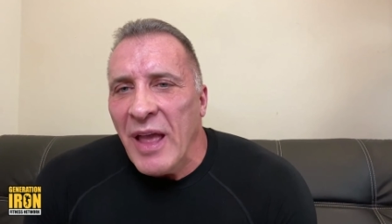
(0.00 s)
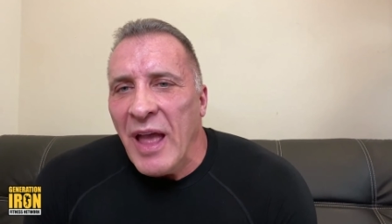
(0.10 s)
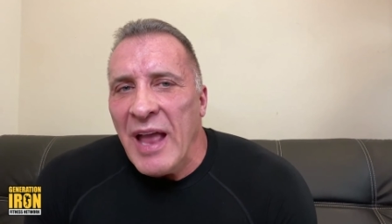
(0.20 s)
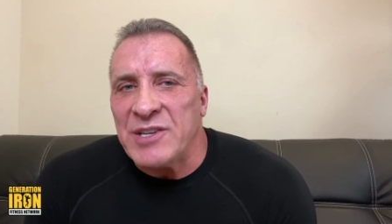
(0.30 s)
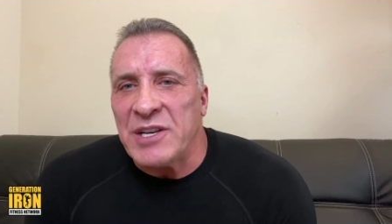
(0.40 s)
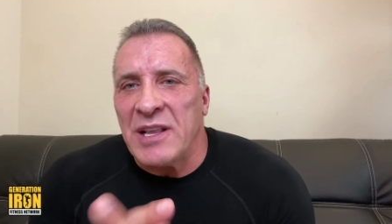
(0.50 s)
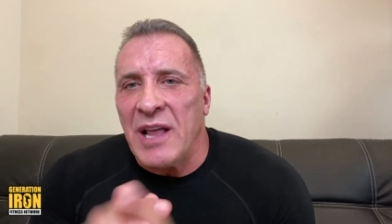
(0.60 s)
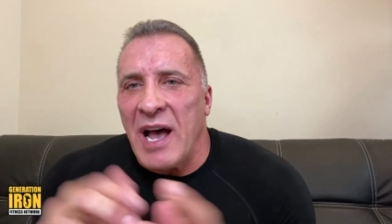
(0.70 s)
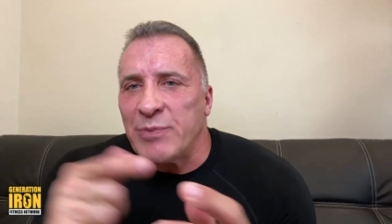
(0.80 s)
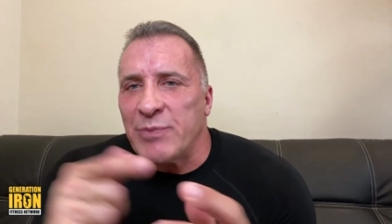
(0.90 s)
and she
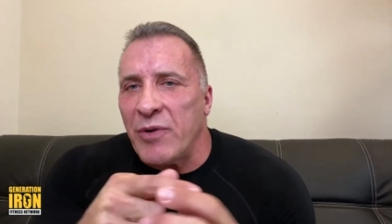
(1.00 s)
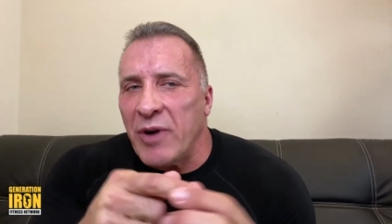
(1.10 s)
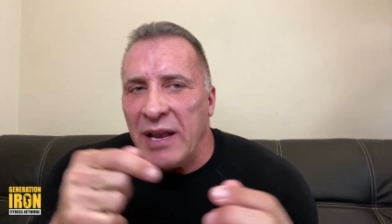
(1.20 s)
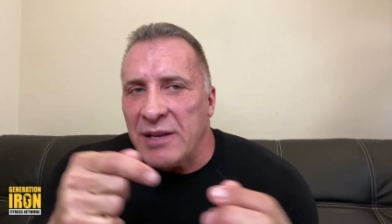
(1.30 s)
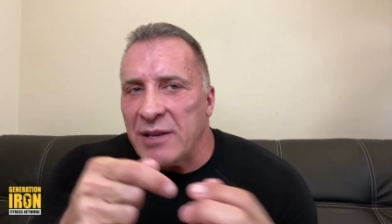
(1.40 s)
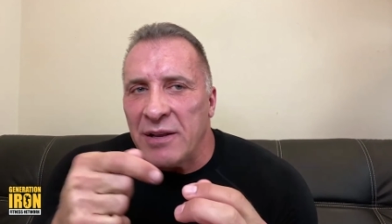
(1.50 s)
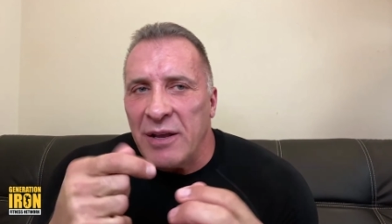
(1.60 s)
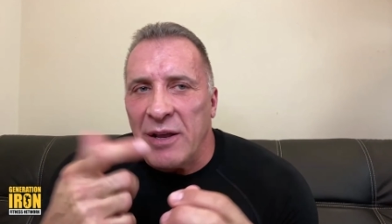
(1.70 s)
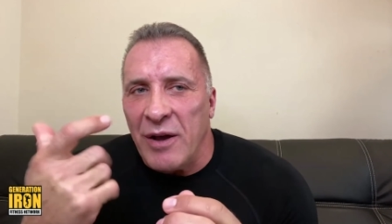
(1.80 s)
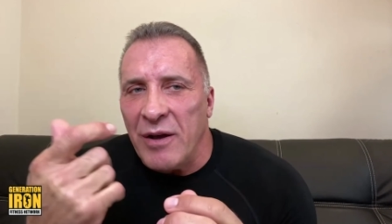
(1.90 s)
didn't aspirate,
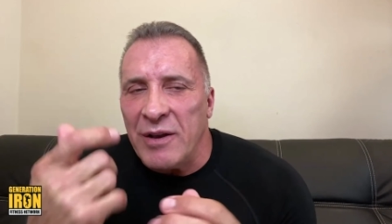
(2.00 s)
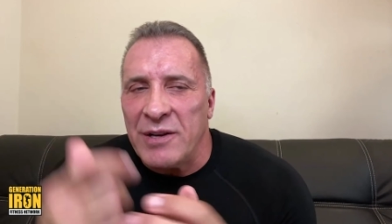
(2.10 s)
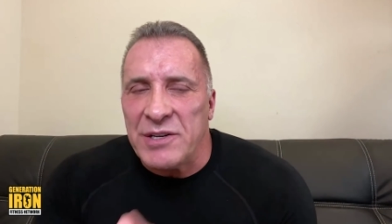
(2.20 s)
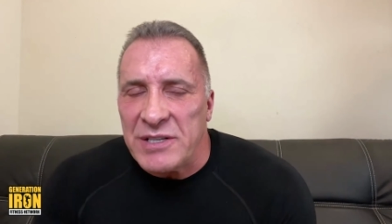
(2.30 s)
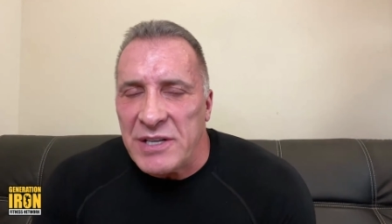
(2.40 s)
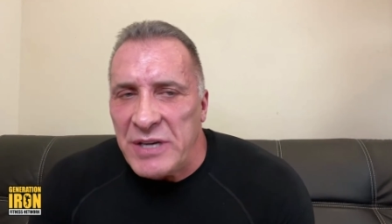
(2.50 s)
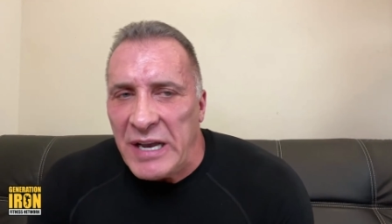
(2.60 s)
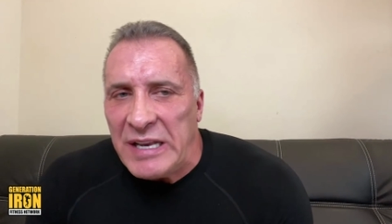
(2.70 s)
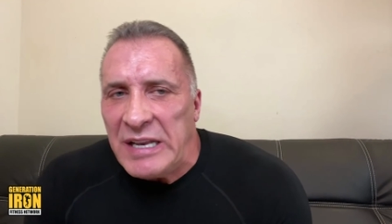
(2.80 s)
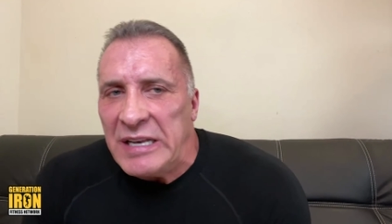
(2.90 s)
you know, she just
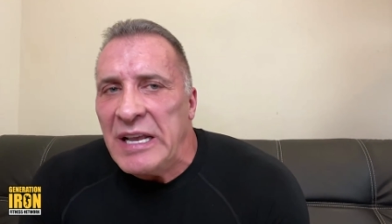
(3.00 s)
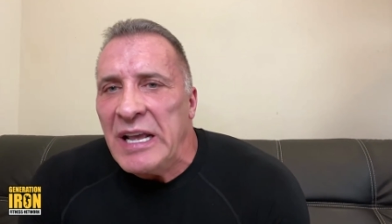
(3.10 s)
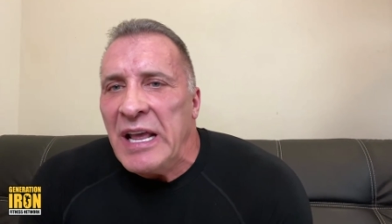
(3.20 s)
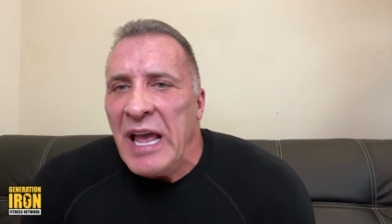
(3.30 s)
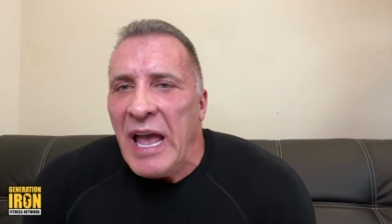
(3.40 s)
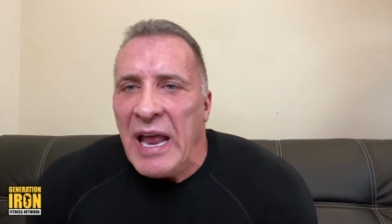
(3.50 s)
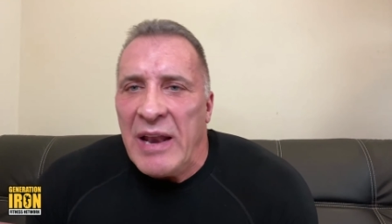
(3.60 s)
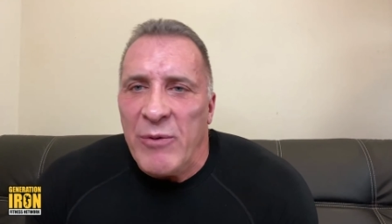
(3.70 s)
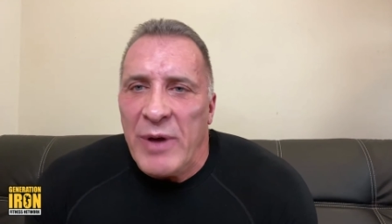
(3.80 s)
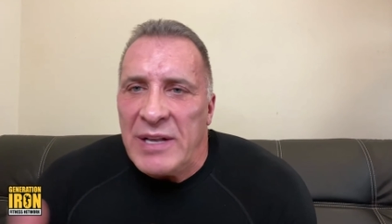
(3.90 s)
injected,
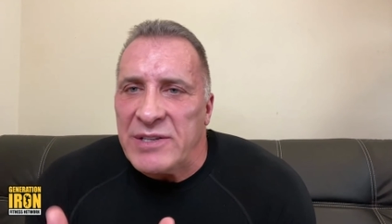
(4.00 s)
and it went